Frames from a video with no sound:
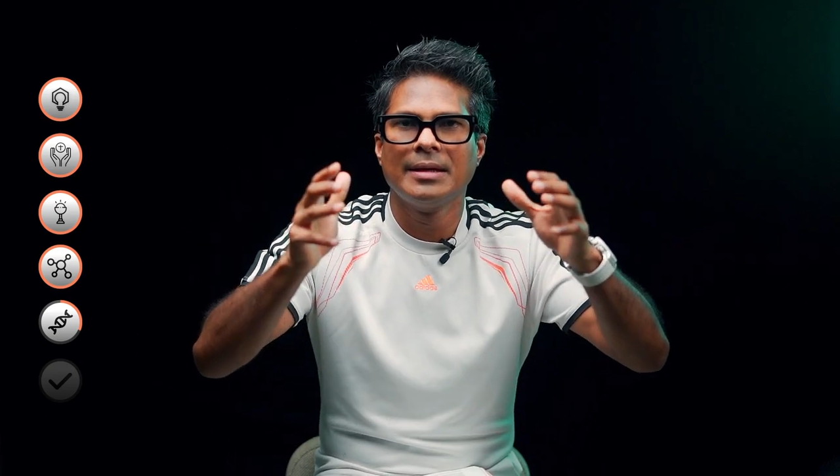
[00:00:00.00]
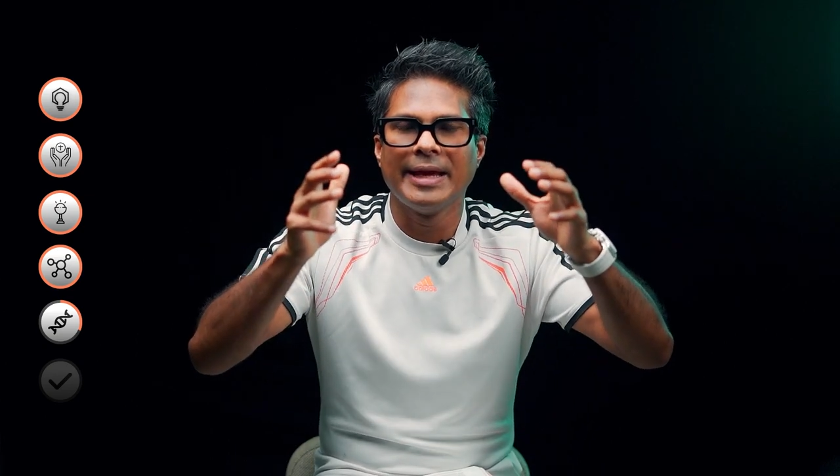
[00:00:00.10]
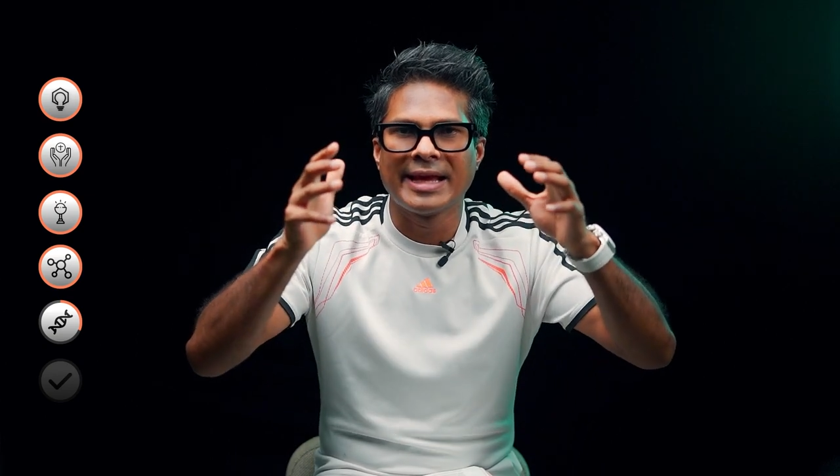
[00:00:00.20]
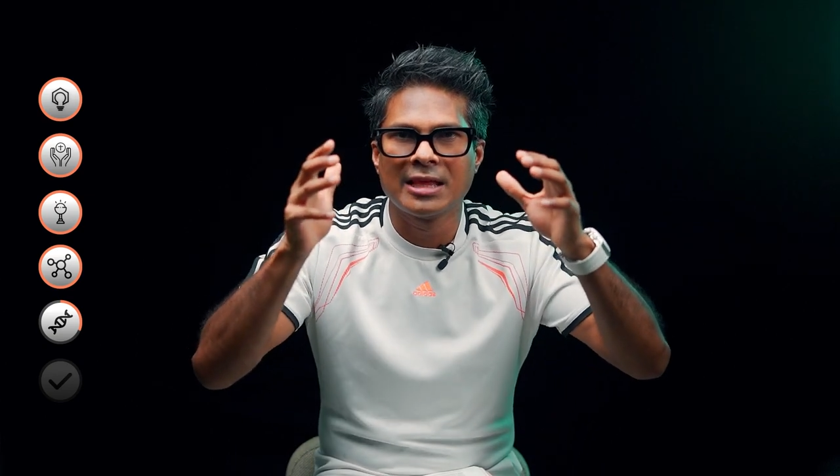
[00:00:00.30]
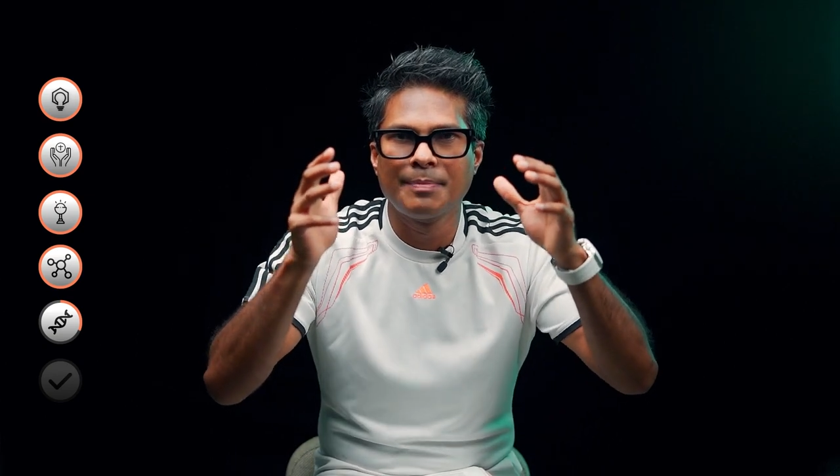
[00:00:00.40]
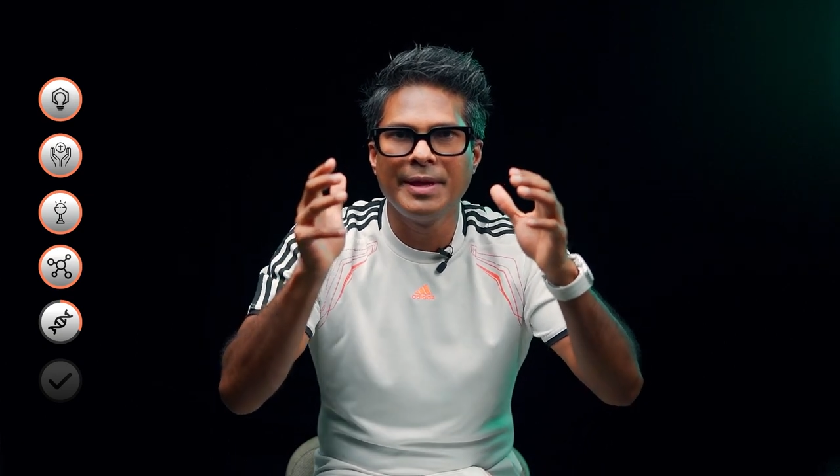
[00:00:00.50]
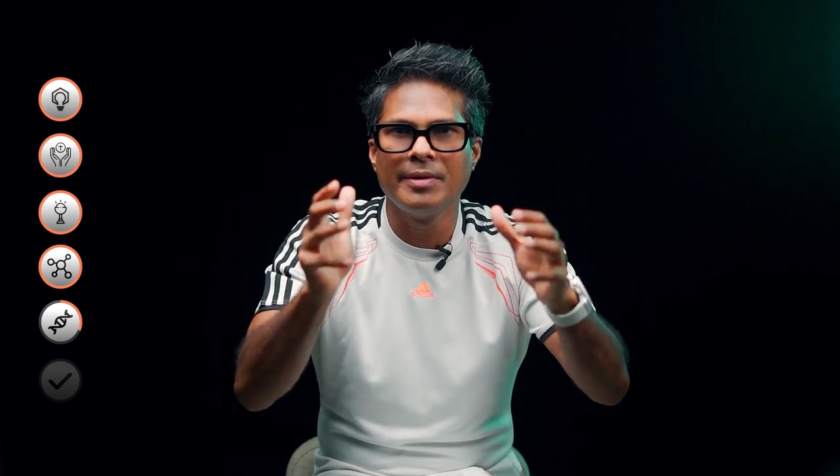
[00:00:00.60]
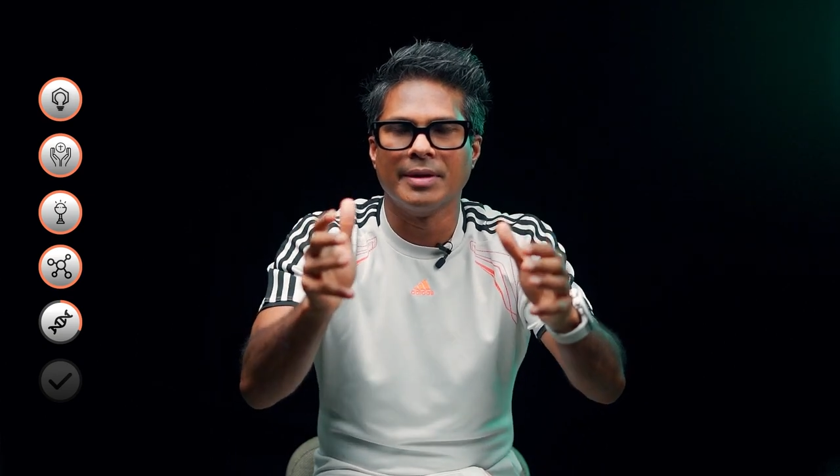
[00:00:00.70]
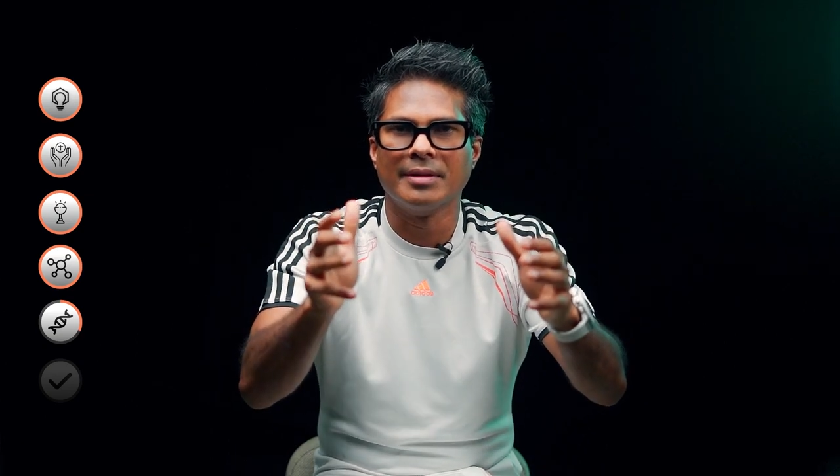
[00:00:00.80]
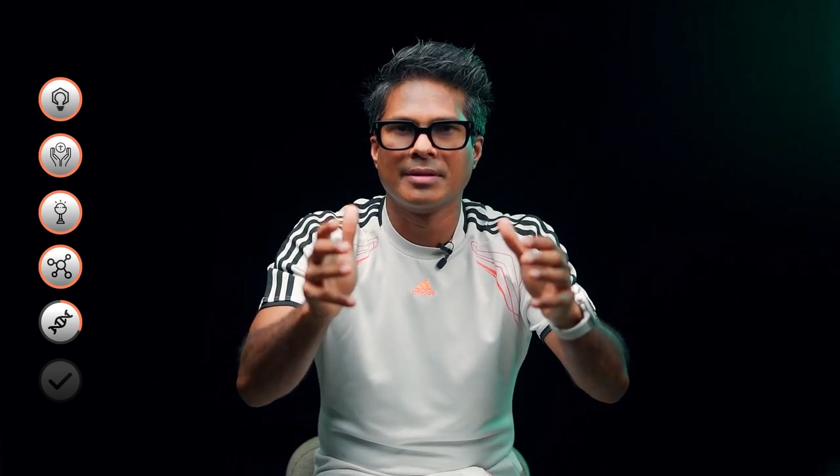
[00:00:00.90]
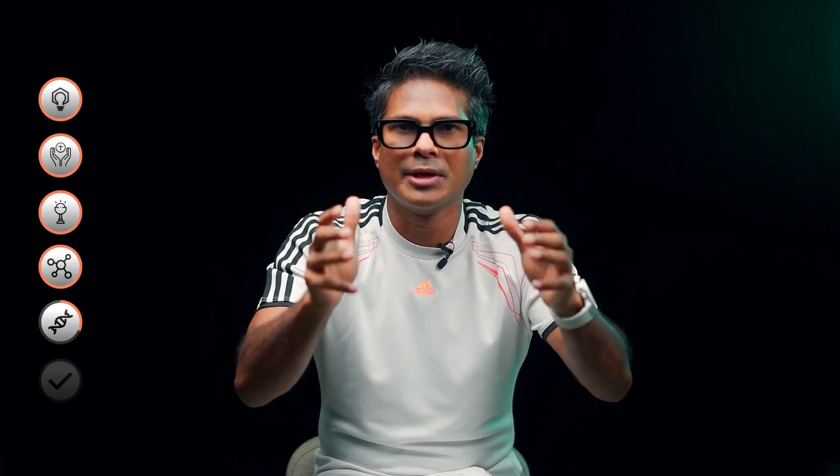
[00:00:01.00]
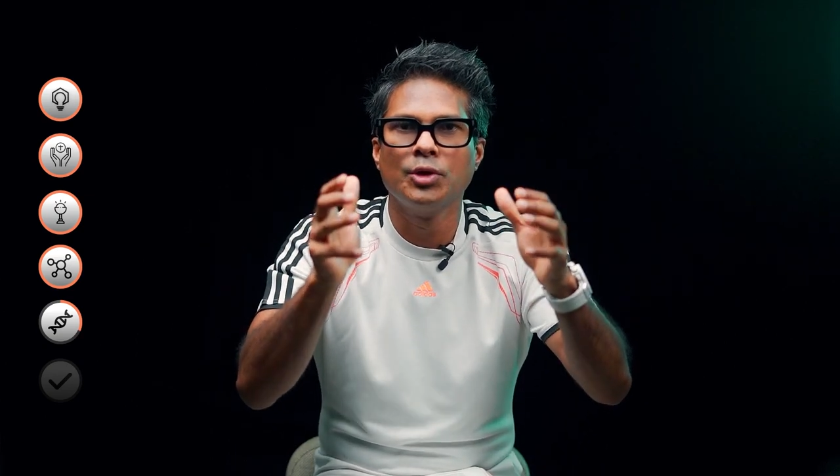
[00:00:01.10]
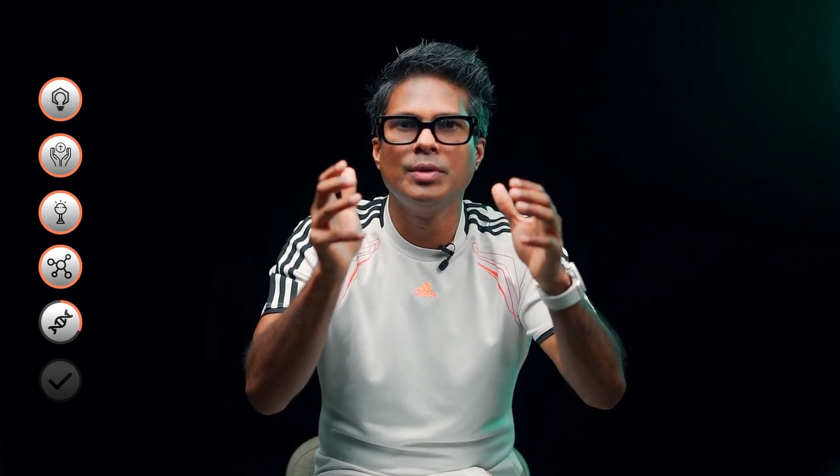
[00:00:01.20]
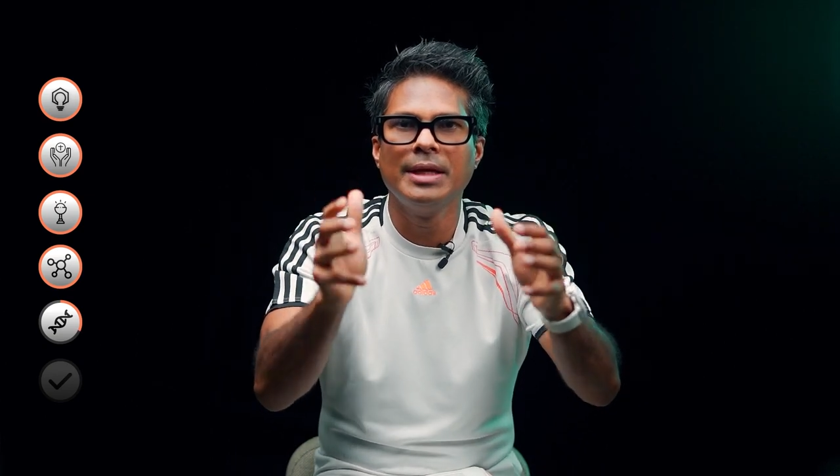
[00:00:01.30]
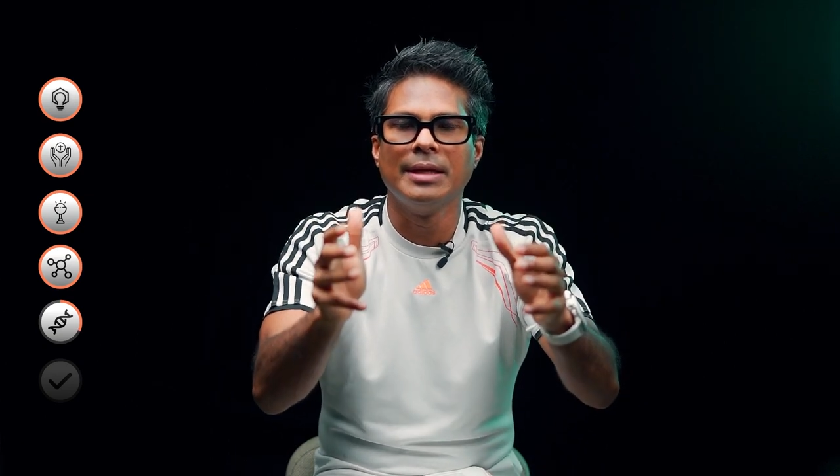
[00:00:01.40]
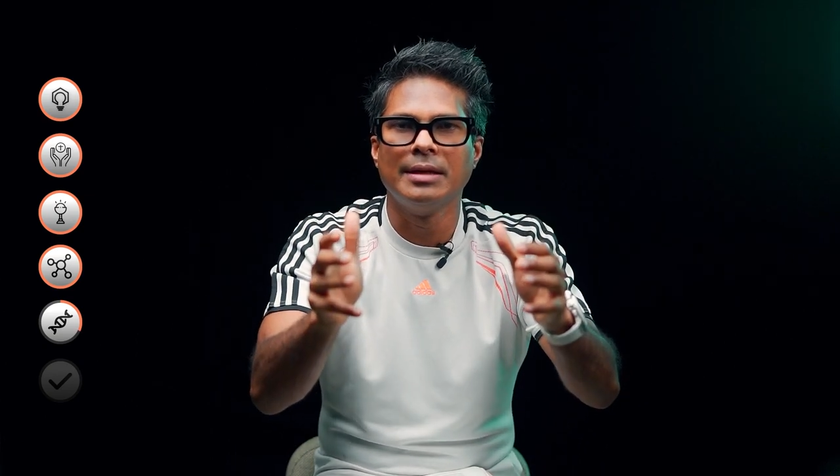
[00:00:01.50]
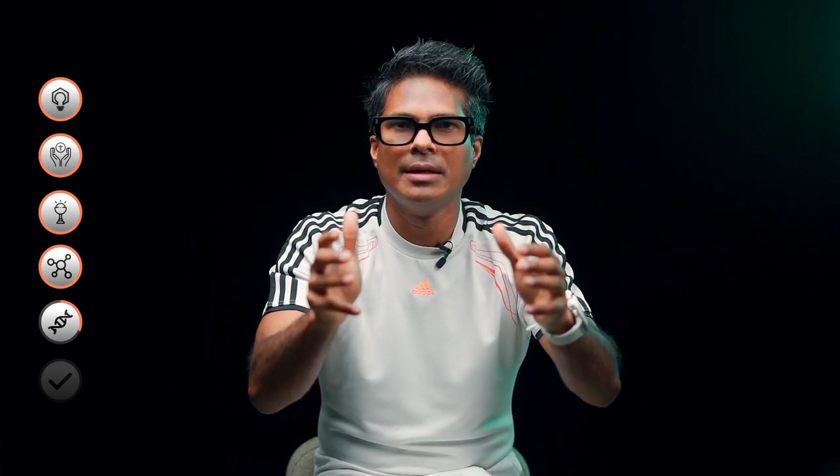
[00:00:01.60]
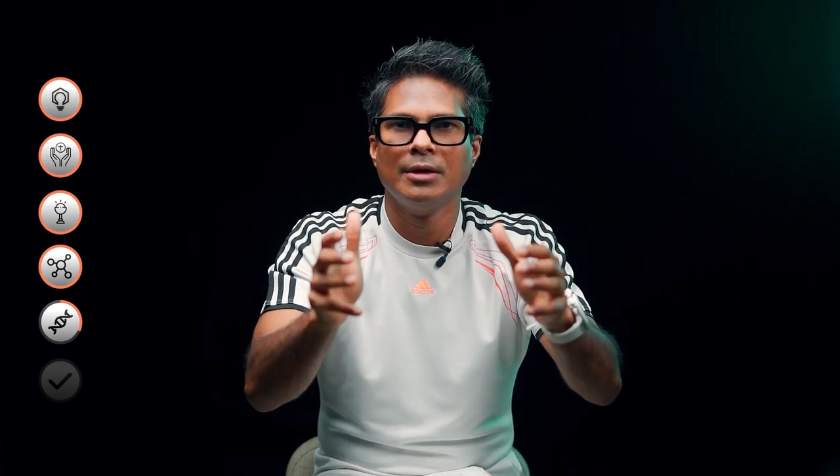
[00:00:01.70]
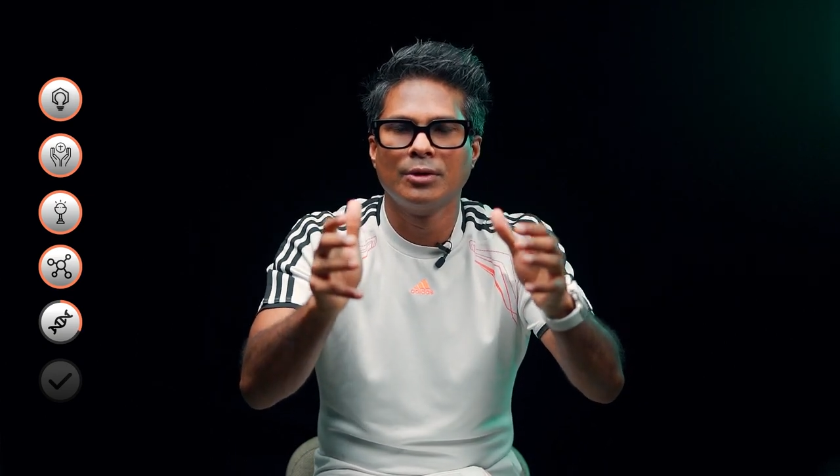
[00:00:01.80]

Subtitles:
the experience that you need